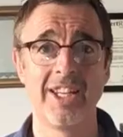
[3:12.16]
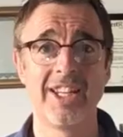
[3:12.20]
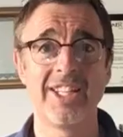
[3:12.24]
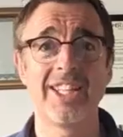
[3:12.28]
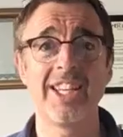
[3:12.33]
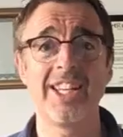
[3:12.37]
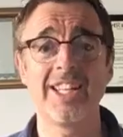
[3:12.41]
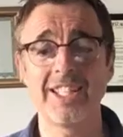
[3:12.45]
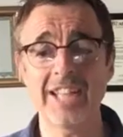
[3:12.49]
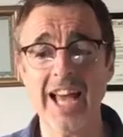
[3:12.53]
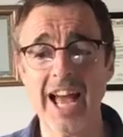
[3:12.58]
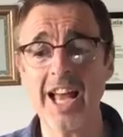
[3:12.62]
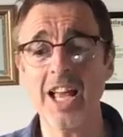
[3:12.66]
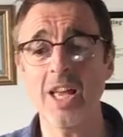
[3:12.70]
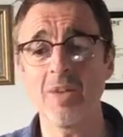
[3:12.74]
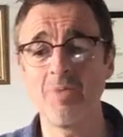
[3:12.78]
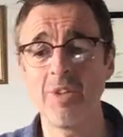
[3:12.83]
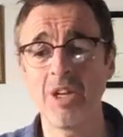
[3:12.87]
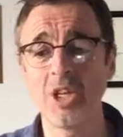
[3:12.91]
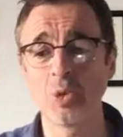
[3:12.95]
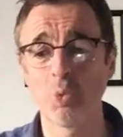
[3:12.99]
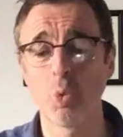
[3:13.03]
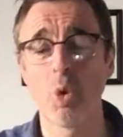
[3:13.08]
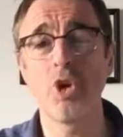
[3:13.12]
You see, diet
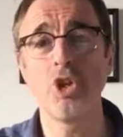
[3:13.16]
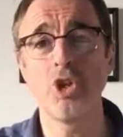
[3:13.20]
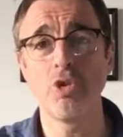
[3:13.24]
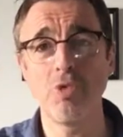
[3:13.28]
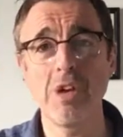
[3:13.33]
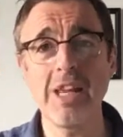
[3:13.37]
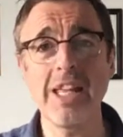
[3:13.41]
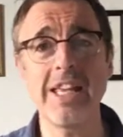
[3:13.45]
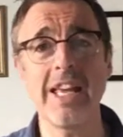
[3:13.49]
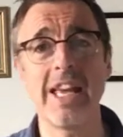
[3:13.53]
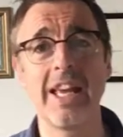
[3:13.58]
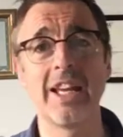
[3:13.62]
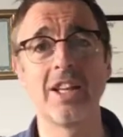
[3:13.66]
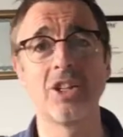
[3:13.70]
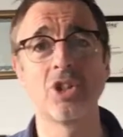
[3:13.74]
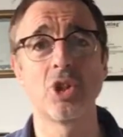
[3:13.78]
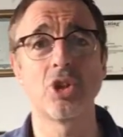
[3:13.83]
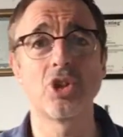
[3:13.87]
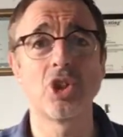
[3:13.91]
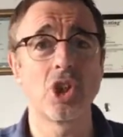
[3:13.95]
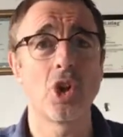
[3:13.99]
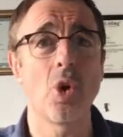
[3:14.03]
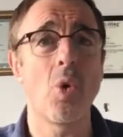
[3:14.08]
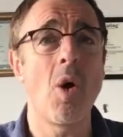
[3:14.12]
means what you're eating.
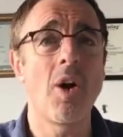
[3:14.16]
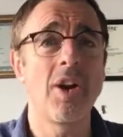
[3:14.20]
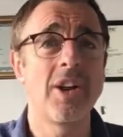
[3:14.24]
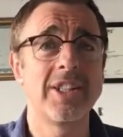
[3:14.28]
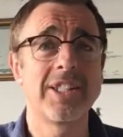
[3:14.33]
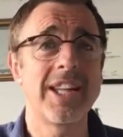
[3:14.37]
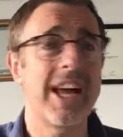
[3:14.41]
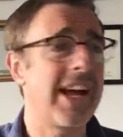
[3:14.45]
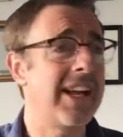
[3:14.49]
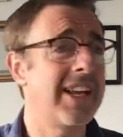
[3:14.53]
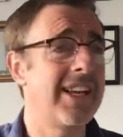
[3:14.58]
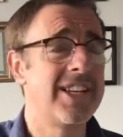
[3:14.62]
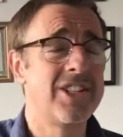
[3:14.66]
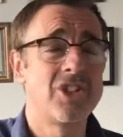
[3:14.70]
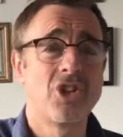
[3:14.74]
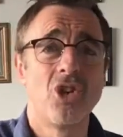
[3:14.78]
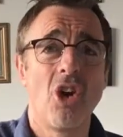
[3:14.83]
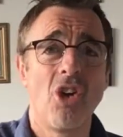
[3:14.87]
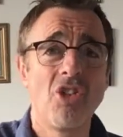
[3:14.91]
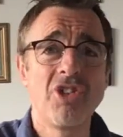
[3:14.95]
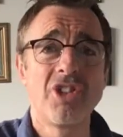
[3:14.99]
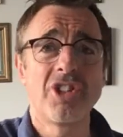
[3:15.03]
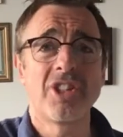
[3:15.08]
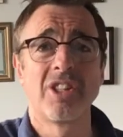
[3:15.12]
So to go on a diet is
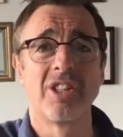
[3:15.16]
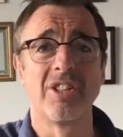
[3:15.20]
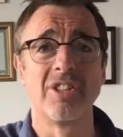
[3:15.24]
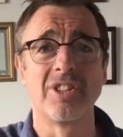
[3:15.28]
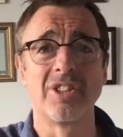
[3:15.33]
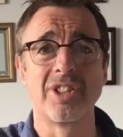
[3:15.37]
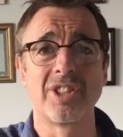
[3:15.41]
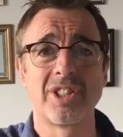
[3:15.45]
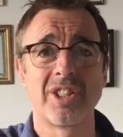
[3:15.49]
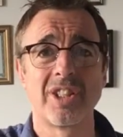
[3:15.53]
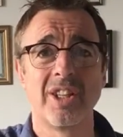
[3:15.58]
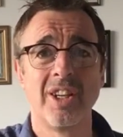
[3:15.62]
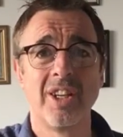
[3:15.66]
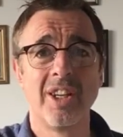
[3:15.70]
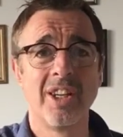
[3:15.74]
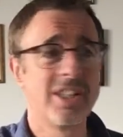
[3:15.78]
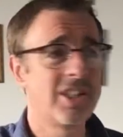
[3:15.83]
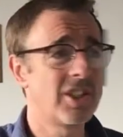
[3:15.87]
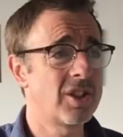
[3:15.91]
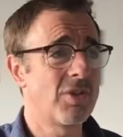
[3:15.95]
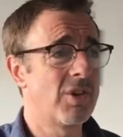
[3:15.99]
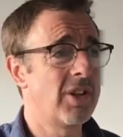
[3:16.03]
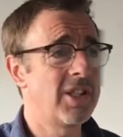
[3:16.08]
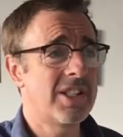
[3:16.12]
nonsense.
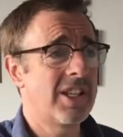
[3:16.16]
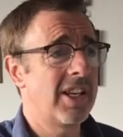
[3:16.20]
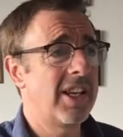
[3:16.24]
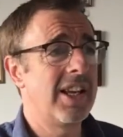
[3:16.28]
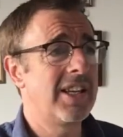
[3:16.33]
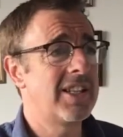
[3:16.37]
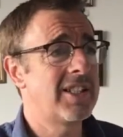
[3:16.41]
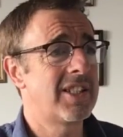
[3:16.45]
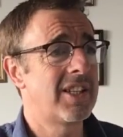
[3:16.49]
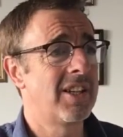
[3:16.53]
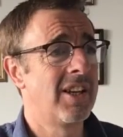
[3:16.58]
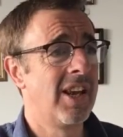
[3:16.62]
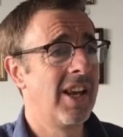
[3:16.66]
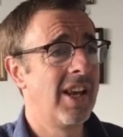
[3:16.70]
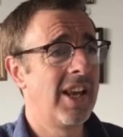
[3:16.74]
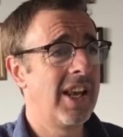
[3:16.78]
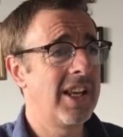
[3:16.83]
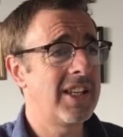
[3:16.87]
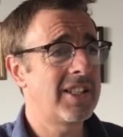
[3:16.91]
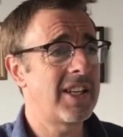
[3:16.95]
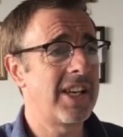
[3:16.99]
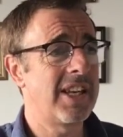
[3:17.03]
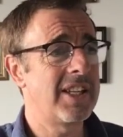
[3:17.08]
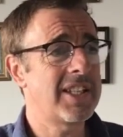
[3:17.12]
So
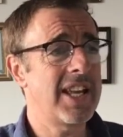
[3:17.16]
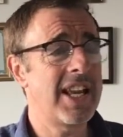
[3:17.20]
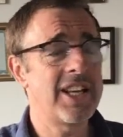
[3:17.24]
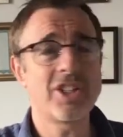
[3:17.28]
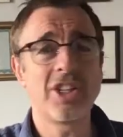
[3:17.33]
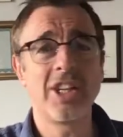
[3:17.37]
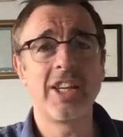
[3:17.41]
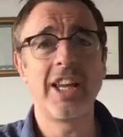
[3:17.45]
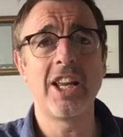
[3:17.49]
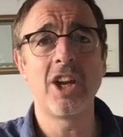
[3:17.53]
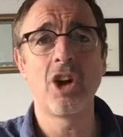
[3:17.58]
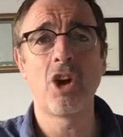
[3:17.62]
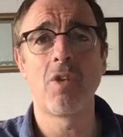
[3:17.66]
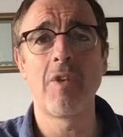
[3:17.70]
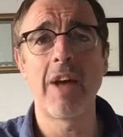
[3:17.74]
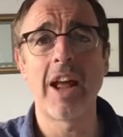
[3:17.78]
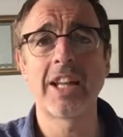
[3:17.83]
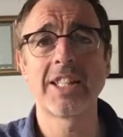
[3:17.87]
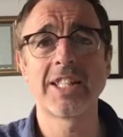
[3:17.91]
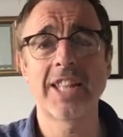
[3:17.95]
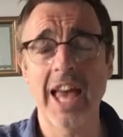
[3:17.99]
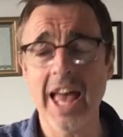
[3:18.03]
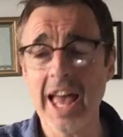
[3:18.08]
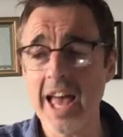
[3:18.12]
it's actually an
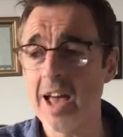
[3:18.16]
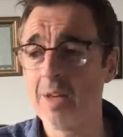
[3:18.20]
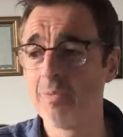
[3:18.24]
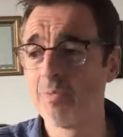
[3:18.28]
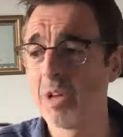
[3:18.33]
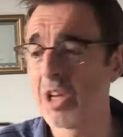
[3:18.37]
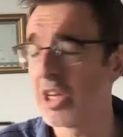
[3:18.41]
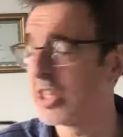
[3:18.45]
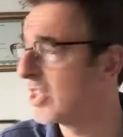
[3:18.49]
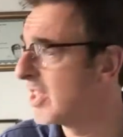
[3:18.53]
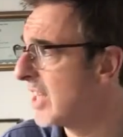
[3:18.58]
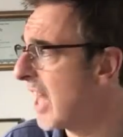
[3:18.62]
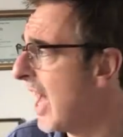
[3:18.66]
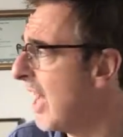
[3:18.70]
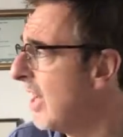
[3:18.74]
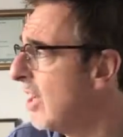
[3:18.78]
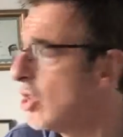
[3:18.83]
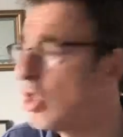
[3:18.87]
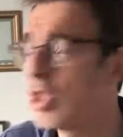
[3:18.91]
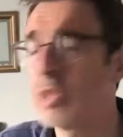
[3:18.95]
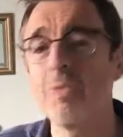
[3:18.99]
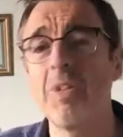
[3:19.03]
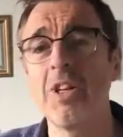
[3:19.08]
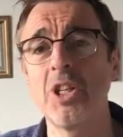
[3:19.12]
incorrect term, because
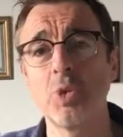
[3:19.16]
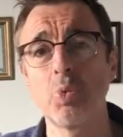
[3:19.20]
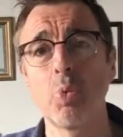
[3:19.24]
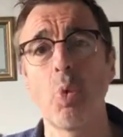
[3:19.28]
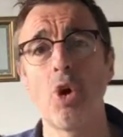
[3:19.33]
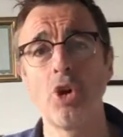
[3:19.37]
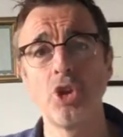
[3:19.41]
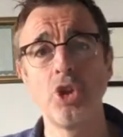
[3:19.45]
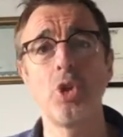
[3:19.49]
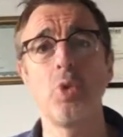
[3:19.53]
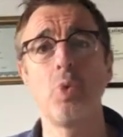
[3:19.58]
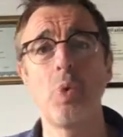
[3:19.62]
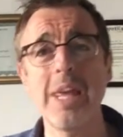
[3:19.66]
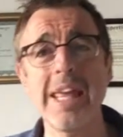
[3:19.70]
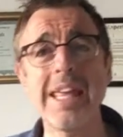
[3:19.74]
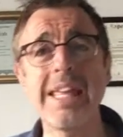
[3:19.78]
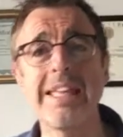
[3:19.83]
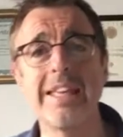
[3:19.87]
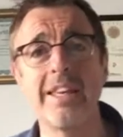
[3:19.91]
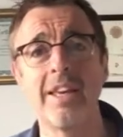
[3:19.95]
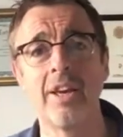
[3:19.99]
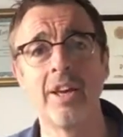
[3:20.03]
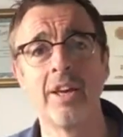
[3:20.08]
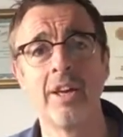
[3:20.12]
diet just means what you
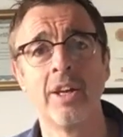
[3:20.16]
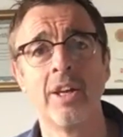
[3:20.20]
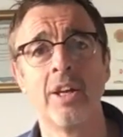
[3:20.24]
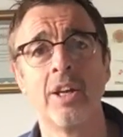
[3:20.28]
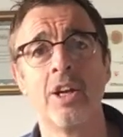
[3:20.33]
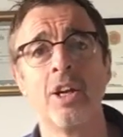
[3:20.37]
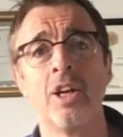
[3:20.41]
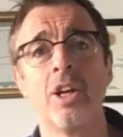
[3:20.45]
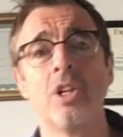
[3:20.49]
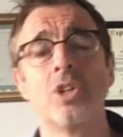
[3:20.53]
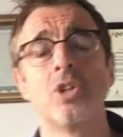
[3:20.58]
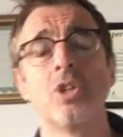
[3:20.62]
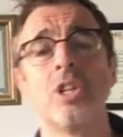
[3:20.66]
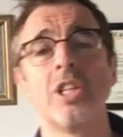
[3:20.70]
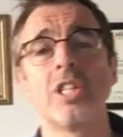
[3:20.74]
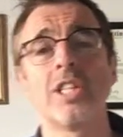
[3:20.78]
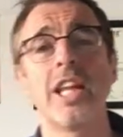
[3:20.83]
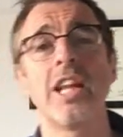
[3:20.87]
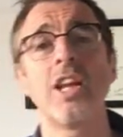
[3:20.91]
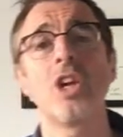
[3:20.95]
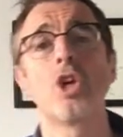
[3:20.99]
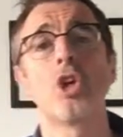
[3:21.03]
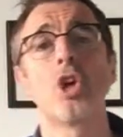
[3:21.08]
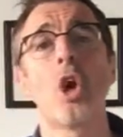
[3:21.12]
eat. So
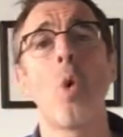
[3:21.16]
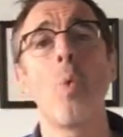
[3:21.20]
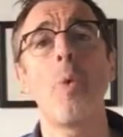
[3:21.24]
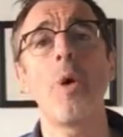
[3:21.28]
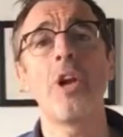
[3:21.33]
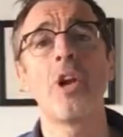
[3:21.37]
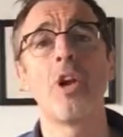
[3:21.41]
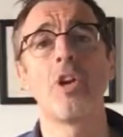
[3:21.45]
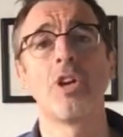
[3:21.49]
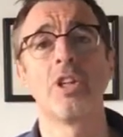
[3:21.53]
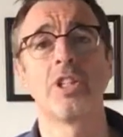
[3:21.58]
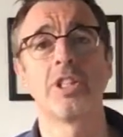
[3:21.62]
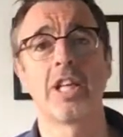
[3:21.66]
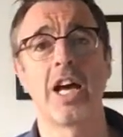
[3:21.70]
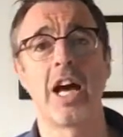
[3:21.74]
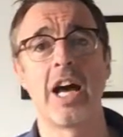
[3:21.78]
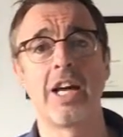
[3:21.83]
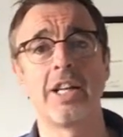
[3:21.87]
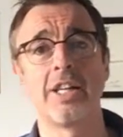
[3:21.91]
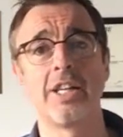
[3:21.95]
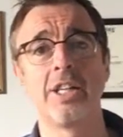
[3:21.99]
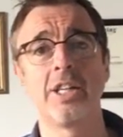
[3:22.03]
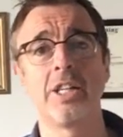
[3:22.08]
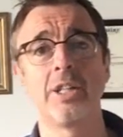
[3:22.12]
instead of going on a
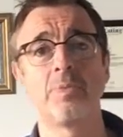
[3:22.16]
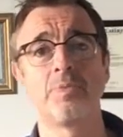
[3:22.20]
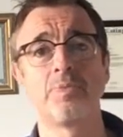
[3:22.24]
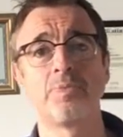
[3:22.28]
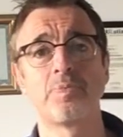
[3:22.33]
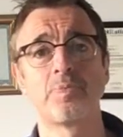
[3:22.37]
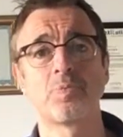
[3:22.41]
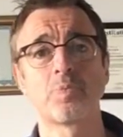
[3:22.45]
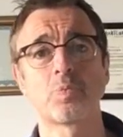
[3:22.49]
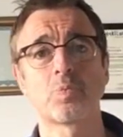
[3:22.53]
diet,